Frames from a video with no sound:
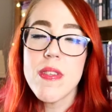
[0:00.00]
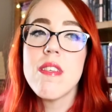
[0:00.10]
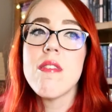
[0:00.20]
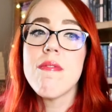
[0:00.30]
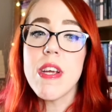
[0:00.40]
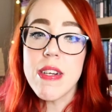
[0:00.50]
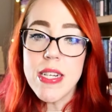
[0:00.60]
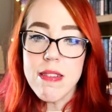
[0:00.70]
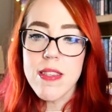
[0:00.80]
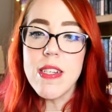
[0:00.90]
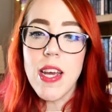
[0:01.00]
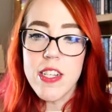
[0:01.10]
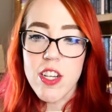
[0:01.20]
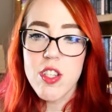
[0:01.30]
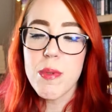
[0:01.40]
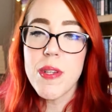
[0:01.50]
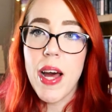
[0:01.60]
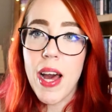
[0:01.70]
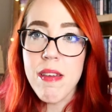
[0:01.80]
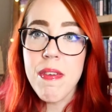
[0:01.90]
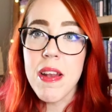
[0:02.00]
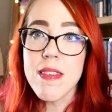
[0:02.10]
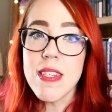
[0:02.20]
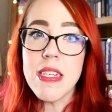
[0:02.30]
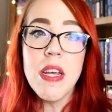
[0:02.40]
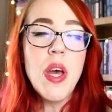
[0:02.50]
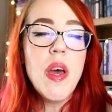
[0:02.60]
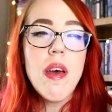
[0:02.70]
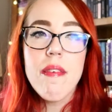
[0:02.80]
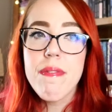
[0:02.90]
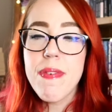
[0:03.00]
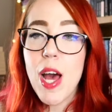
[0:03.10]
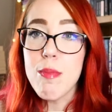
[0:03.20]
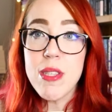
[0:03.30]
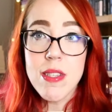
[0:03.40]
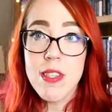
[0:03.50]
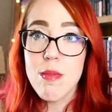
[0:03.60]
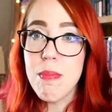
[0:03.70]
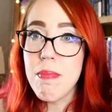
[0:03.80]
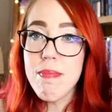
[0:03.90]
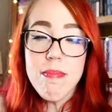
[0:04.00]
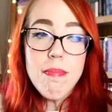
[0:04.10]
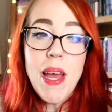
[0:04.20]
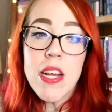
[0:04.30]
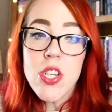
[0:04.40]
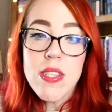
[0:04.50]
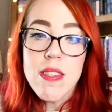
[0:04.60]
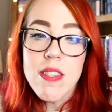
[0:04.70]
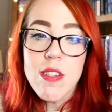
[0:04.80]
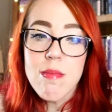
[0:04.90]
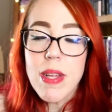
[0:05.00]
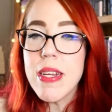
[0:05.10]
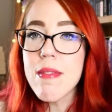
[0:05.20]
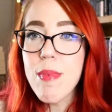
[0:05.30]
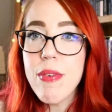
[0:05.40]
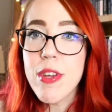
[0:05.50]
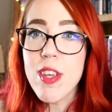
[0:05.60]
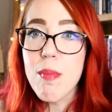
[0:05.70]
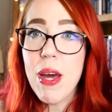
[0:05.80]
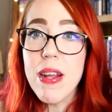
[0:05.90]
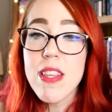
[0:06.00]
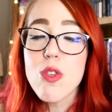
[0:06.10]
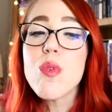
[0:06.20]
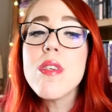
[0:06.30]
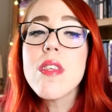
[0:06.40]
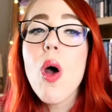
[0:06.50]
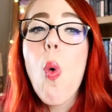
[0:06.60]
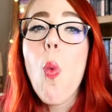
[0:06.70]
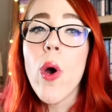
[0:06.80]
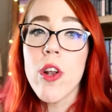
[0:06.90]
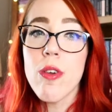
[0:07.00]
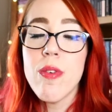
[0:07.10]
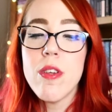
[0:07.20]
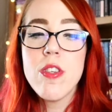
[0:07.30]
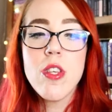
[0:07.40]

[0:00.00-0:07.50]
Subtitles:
This is very easily digestible, high fantasy, fabulous magic system, like everything about it. This was wonderful.